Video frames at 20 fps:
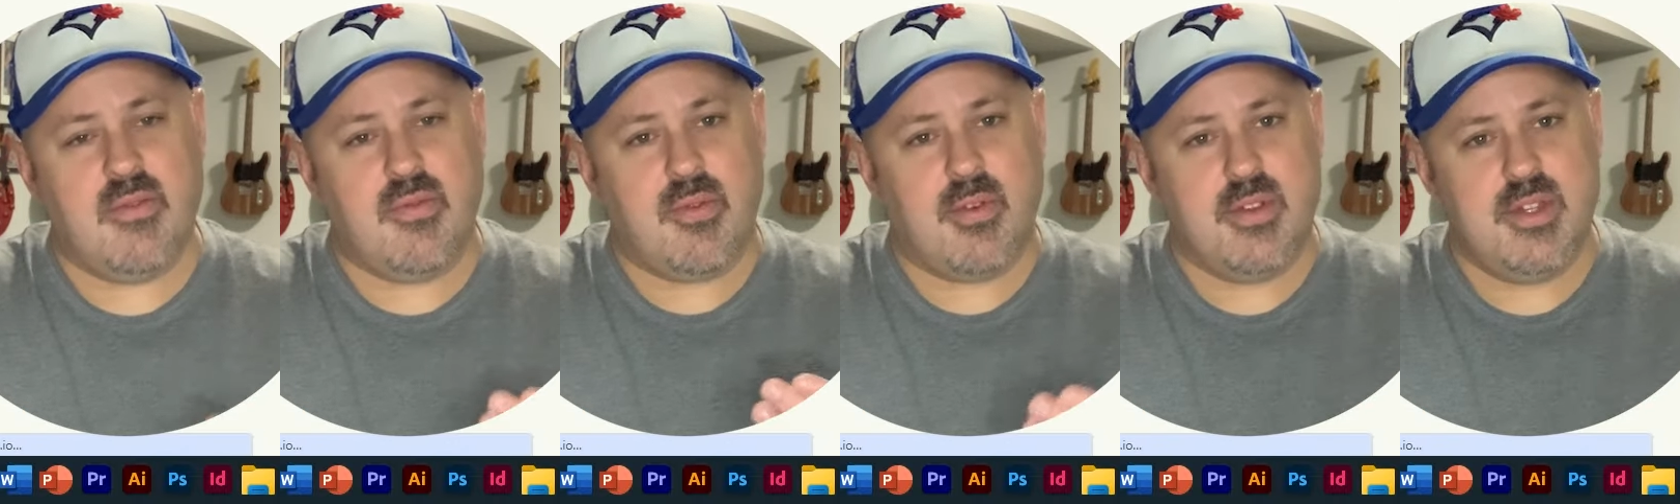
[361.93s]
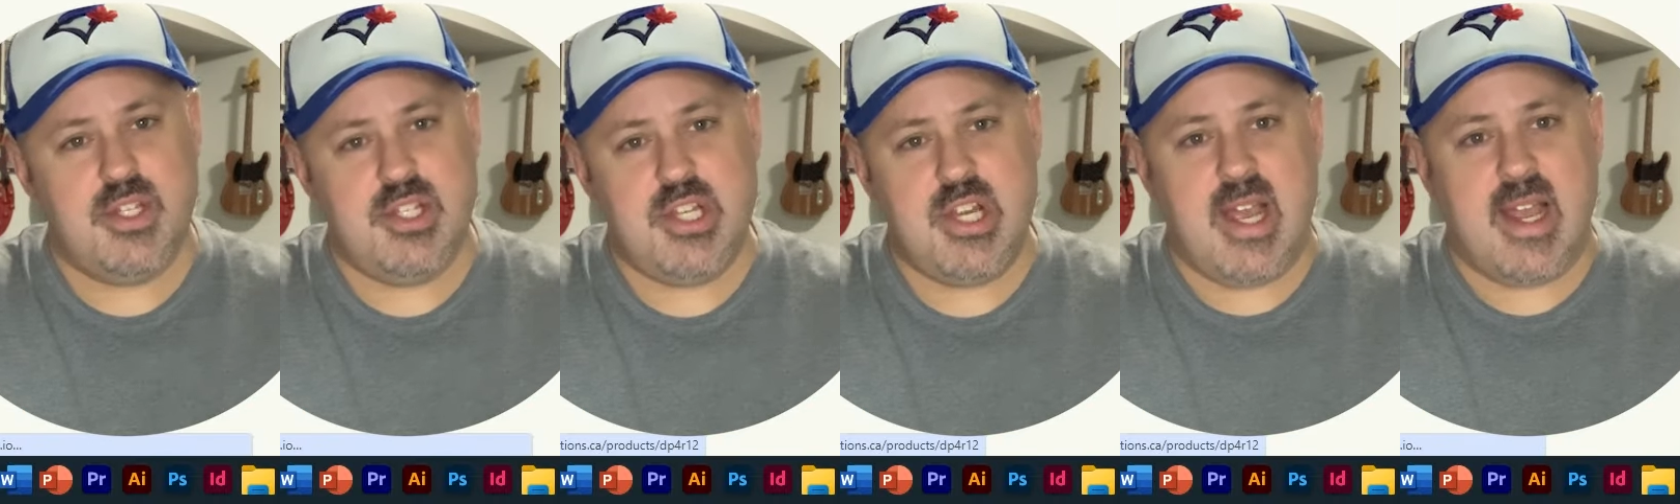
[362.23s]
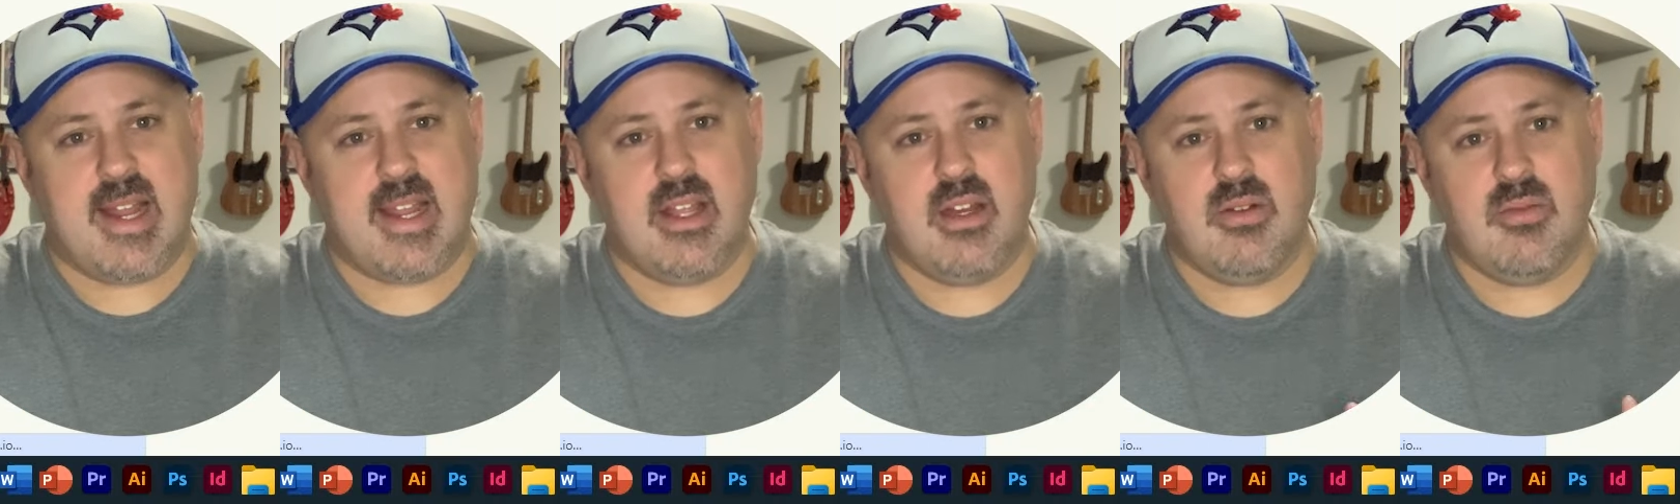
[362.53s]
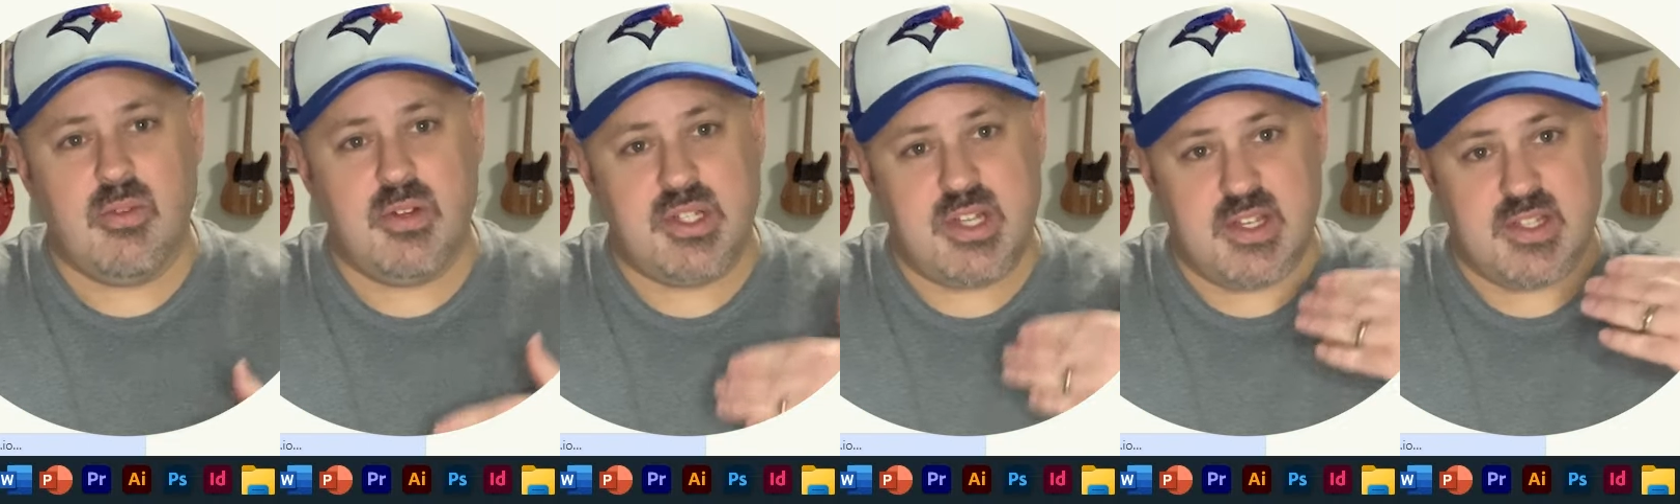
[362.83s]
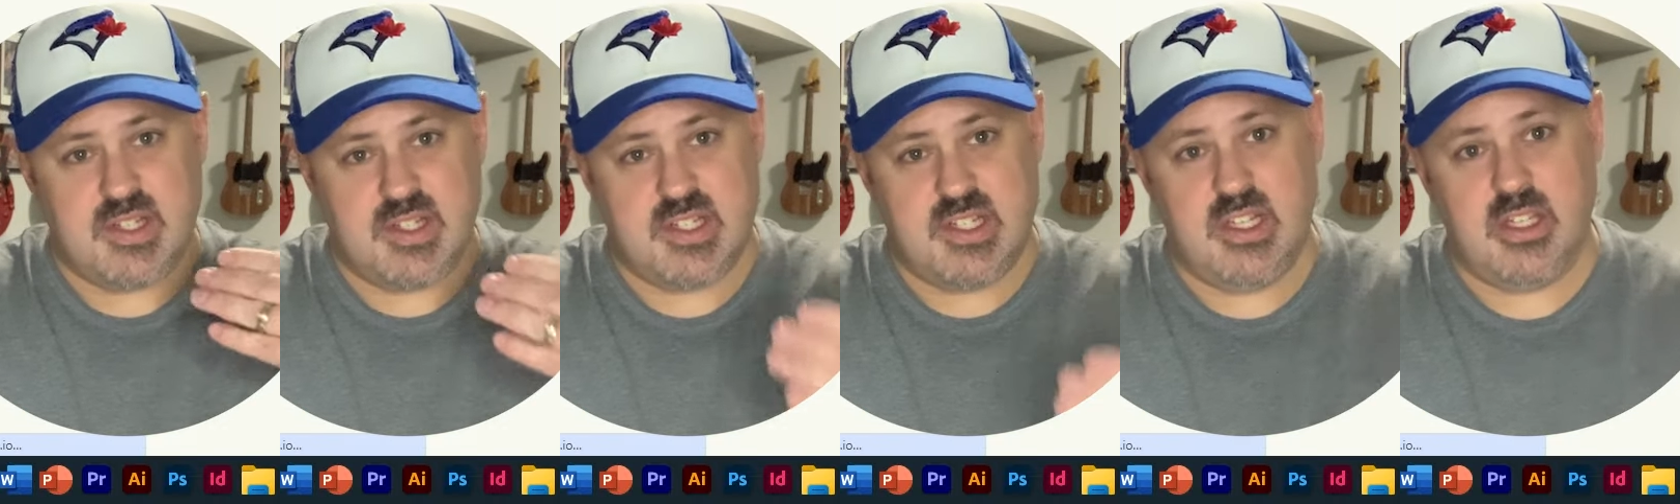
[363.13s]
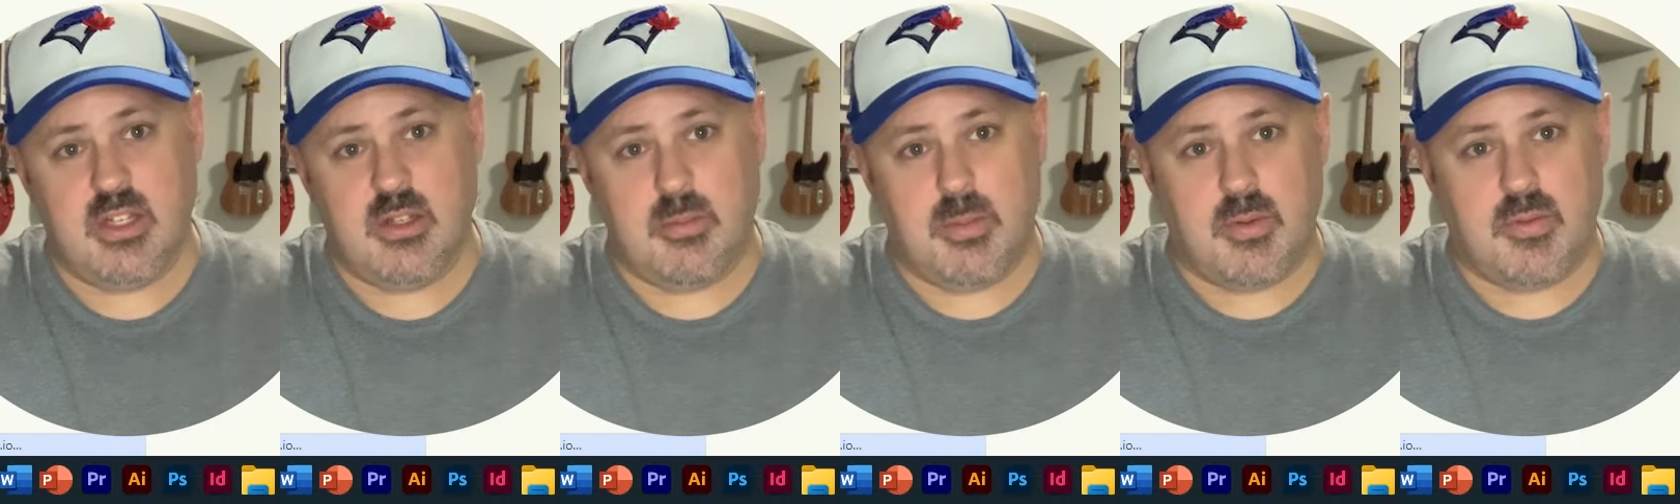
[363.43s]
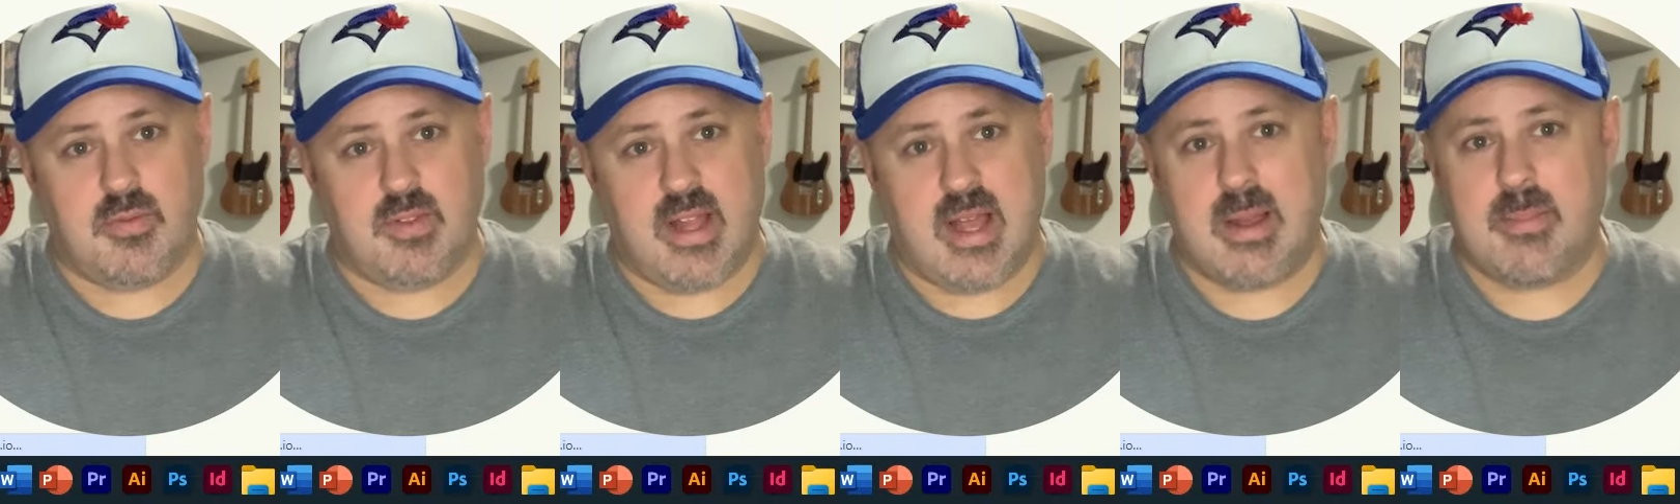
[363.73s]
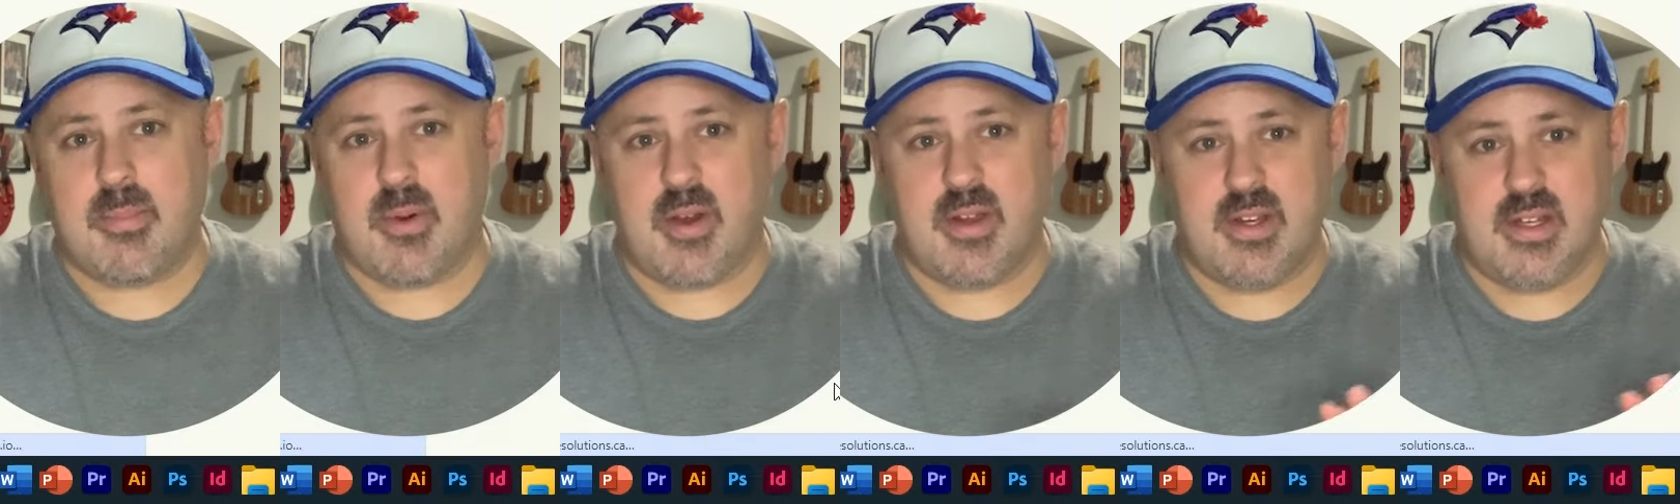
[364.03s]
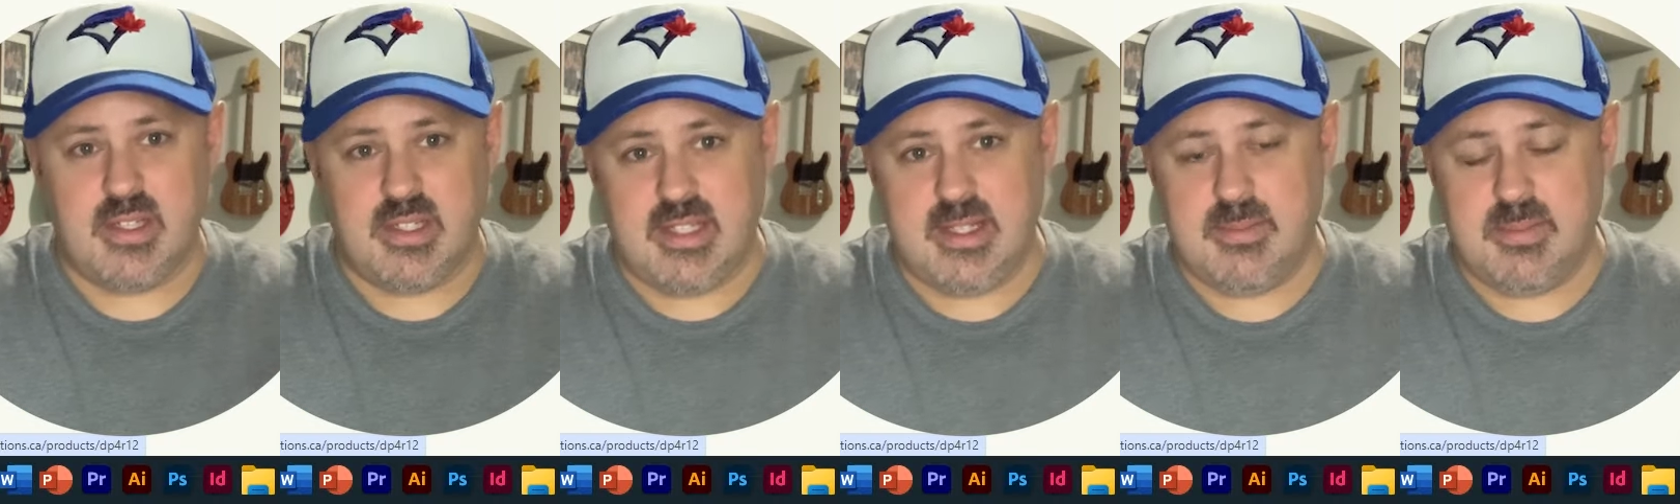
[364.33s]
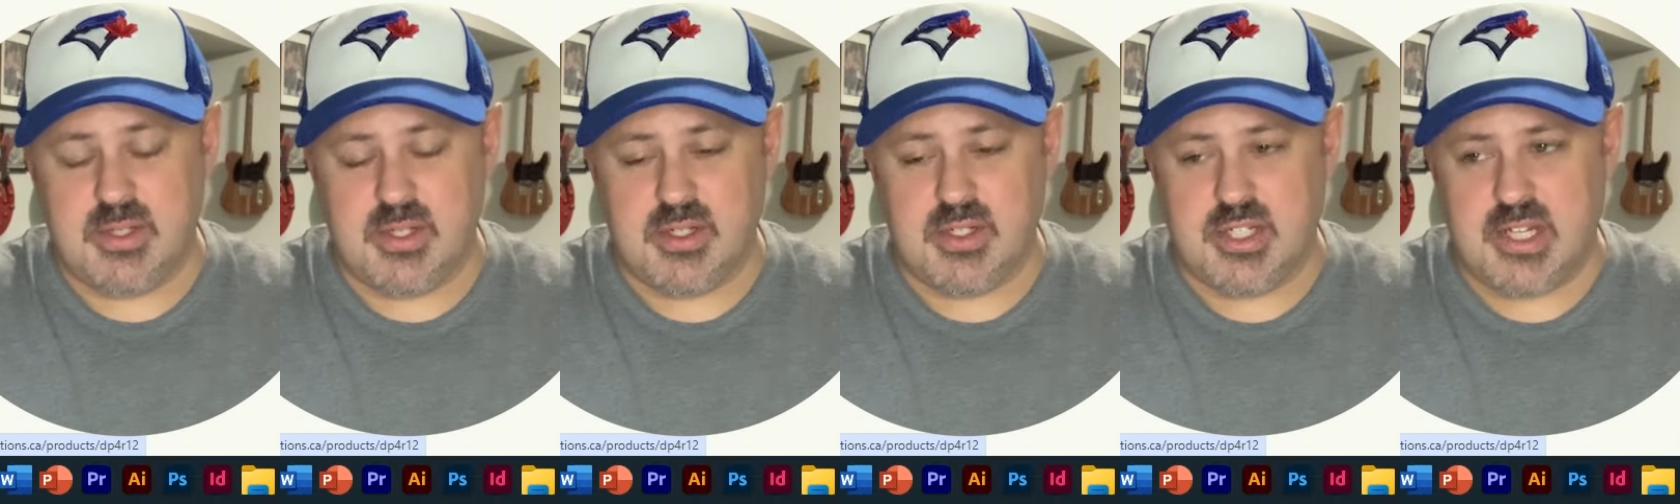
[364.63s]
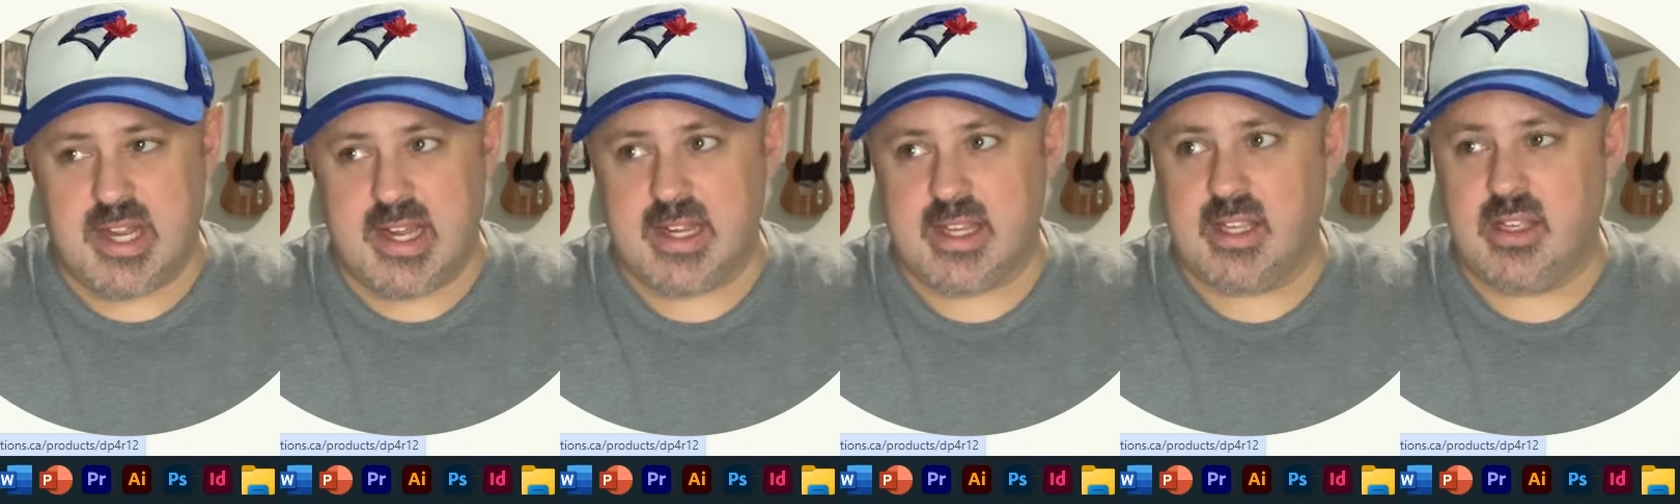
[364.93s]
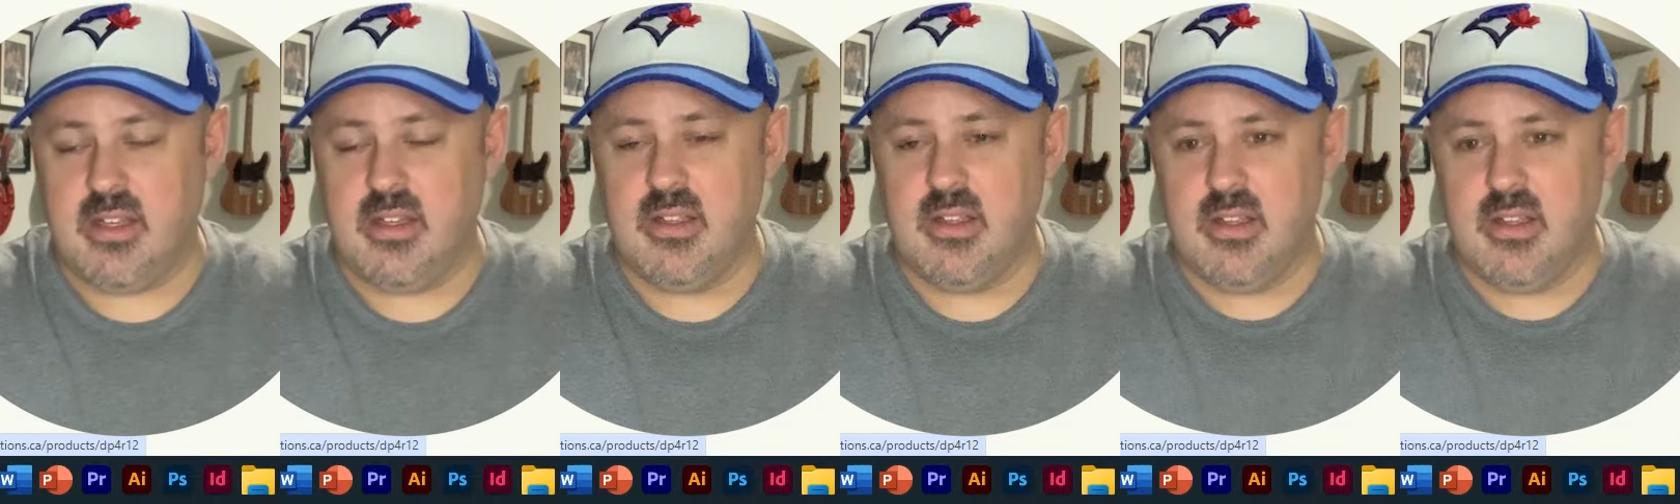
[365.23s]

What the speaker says: for the jacket, which has a sealable flap on it and keeps your jacket